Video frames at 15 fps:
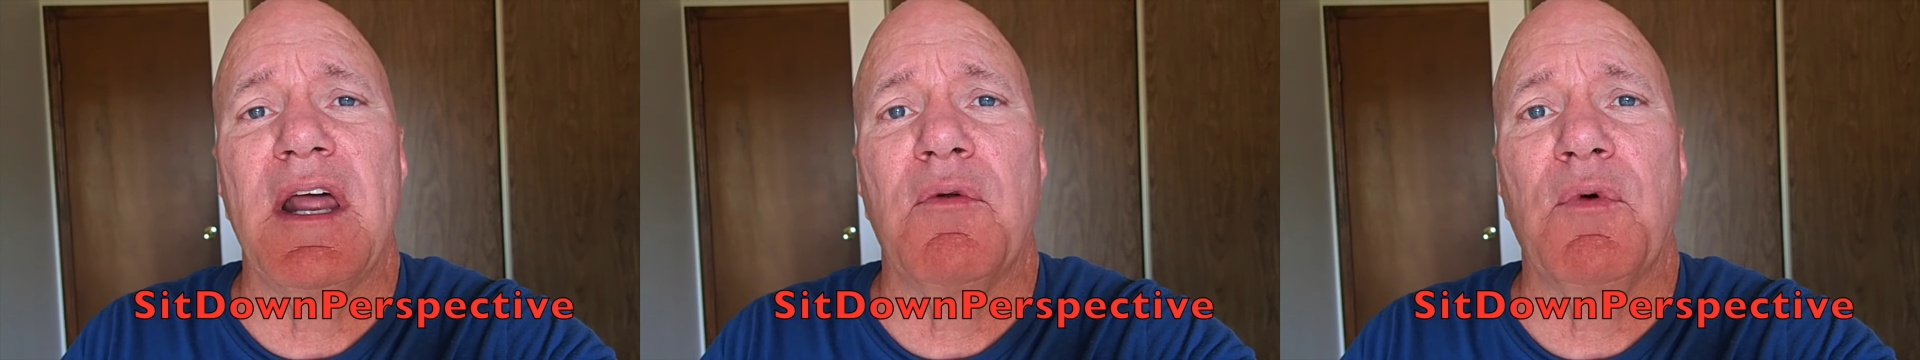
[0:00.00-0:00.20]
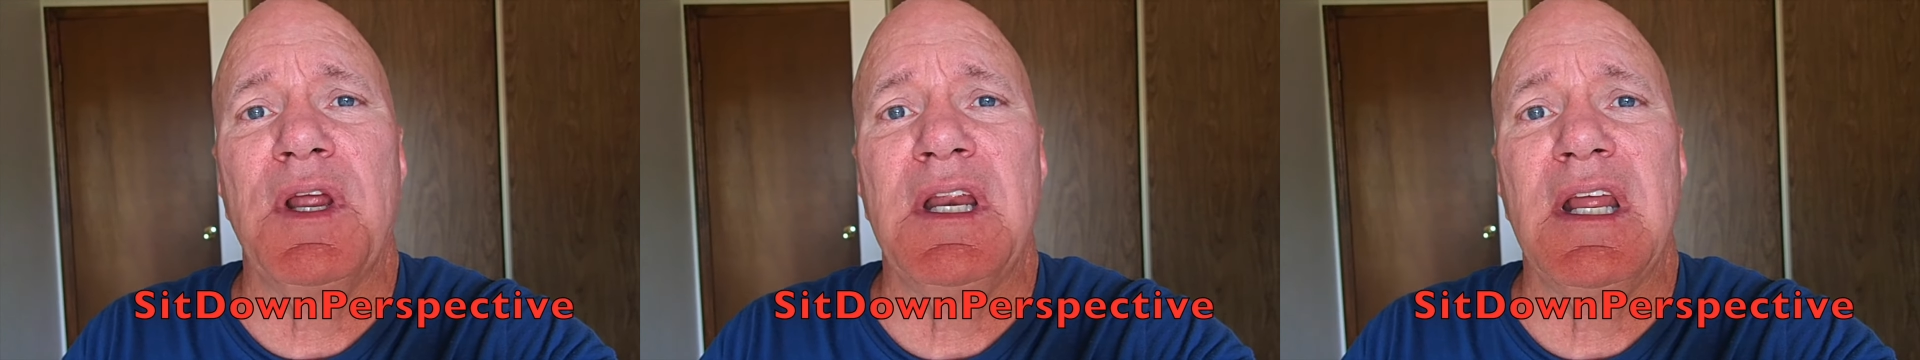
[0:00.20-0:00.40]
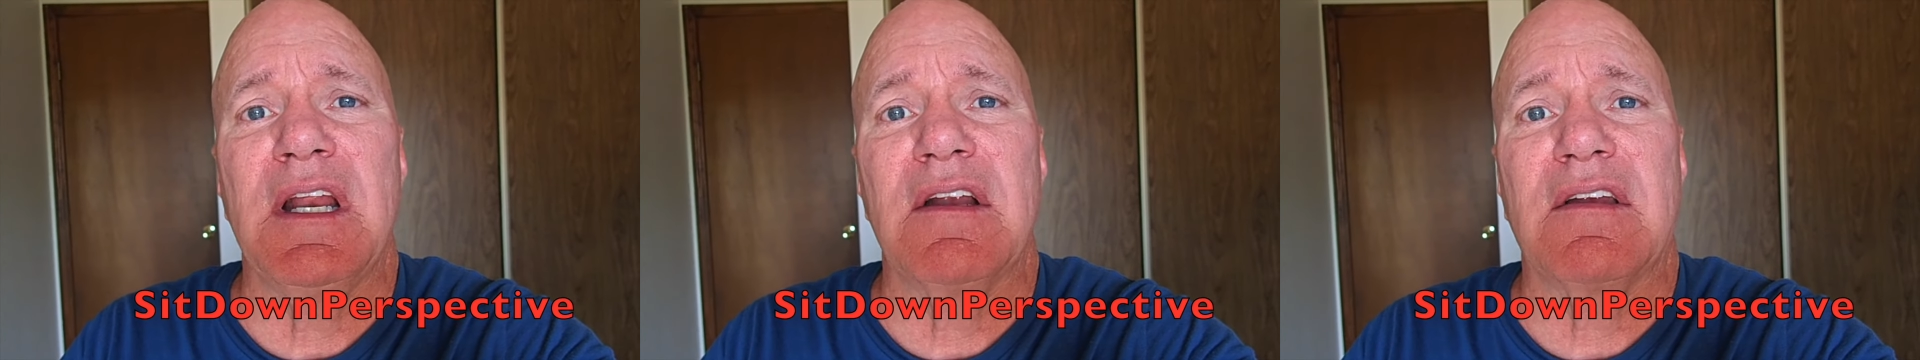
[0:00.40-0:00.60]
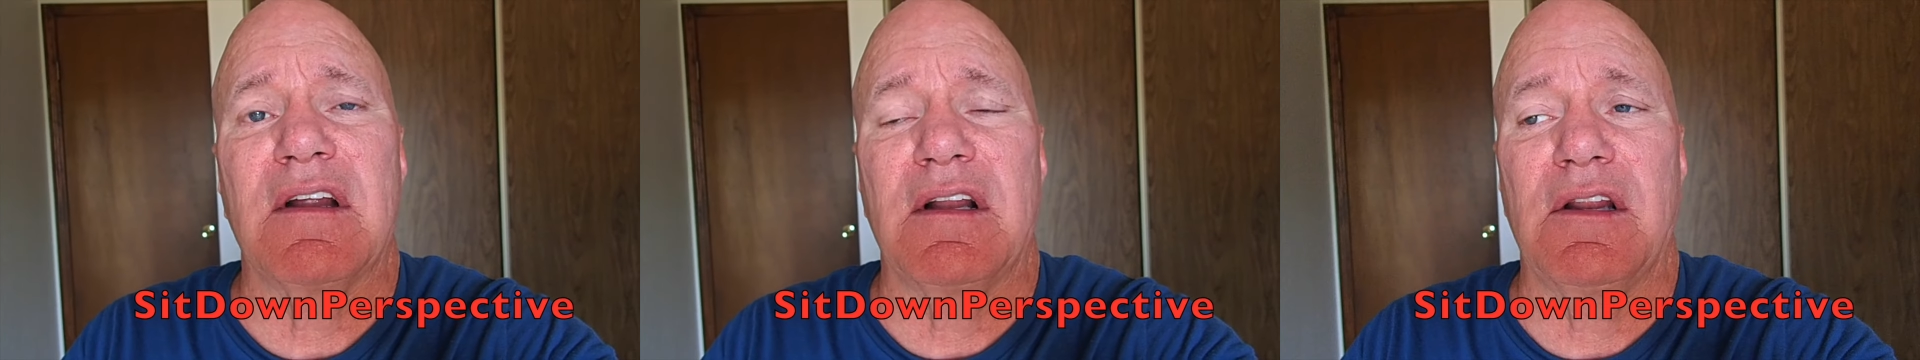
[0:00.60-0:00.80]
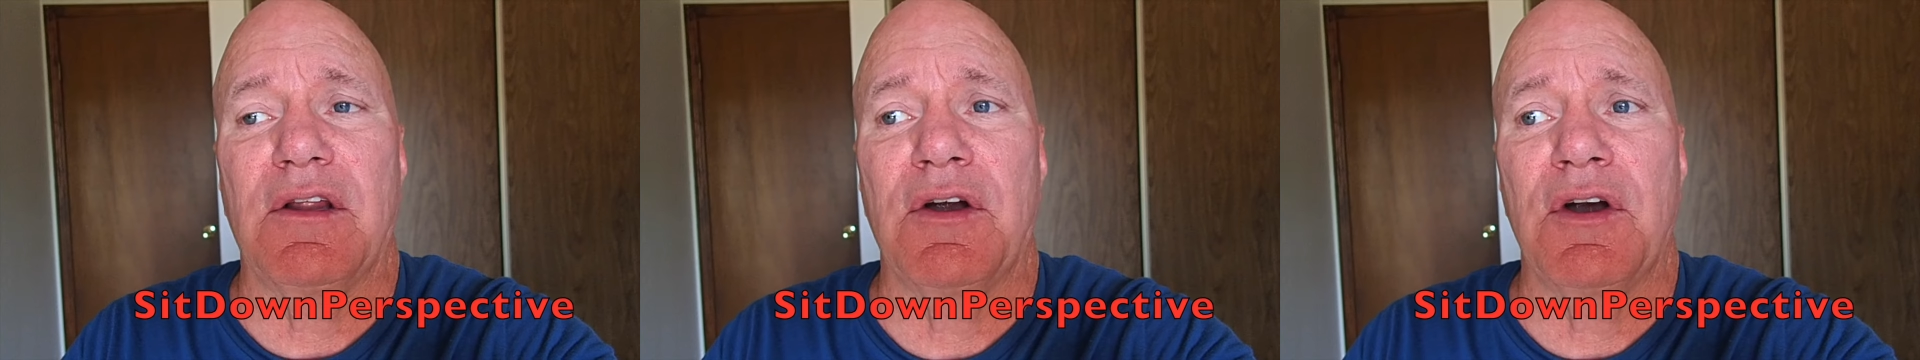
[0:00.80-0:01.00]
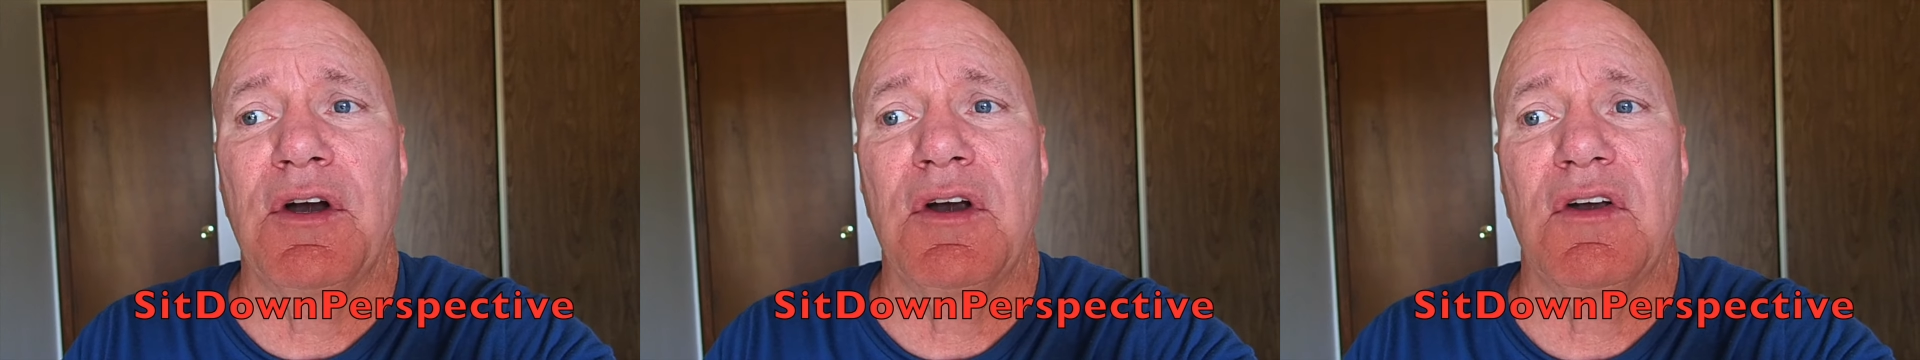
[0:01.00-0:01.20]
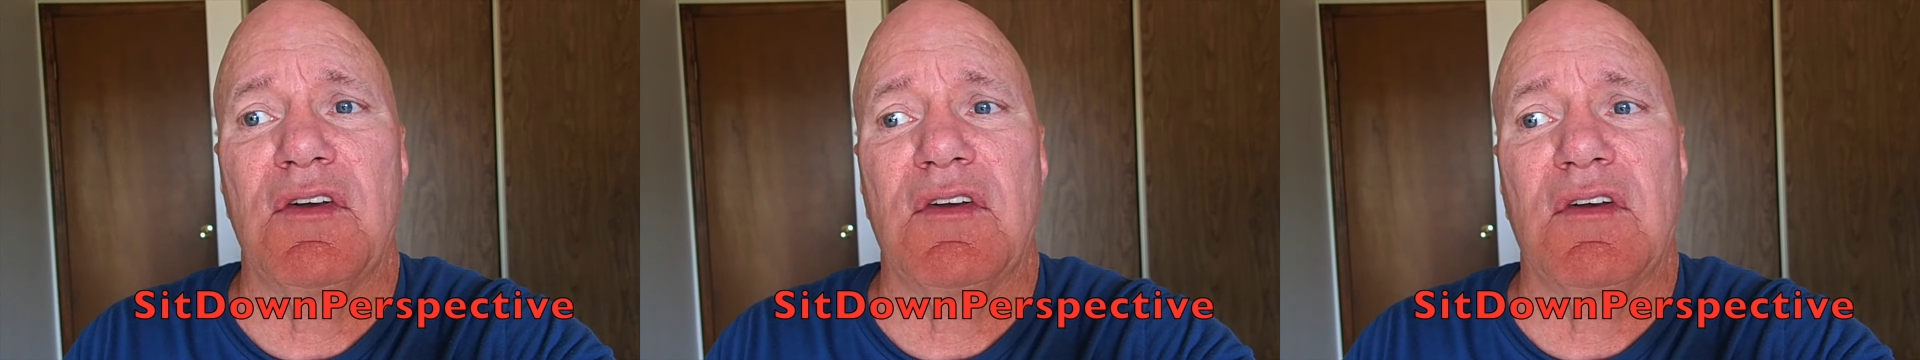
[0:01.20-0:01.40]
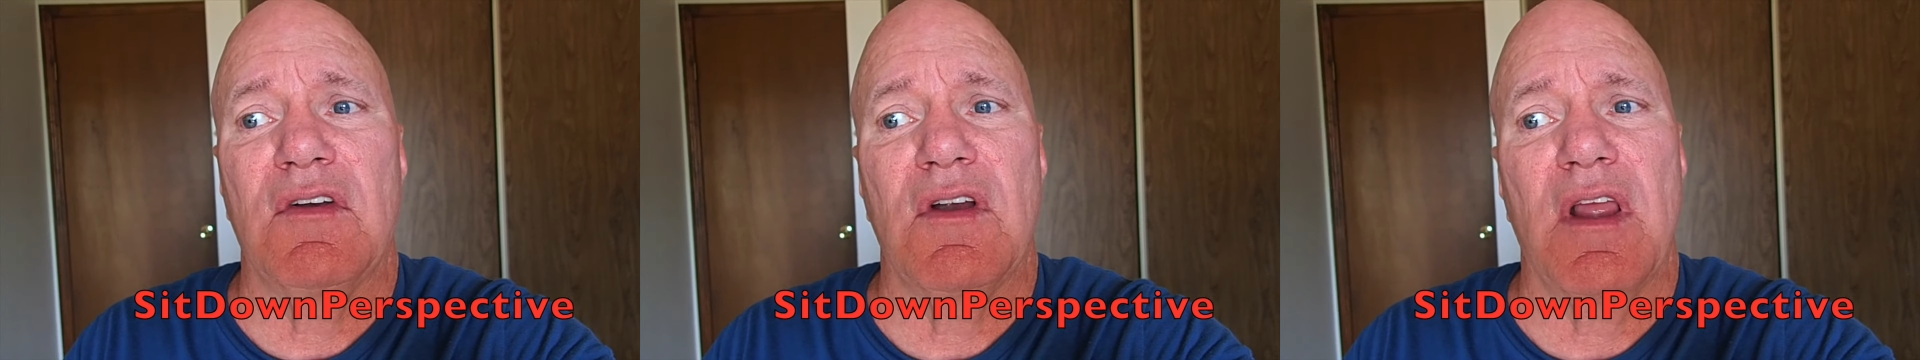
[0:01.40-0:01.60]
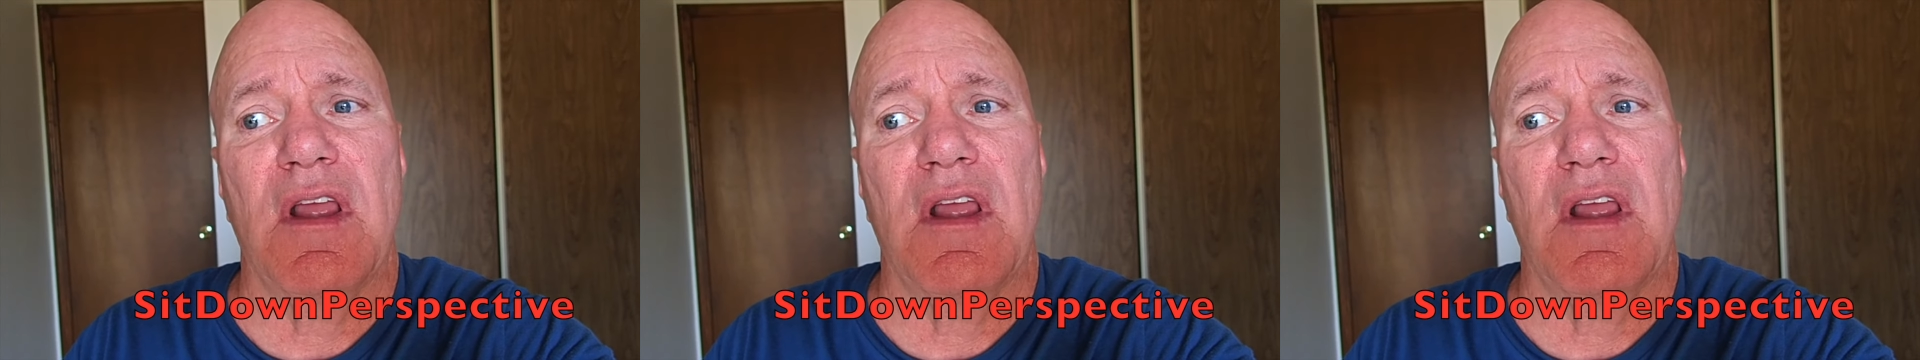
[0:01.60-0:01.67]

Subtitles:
and we needed to learn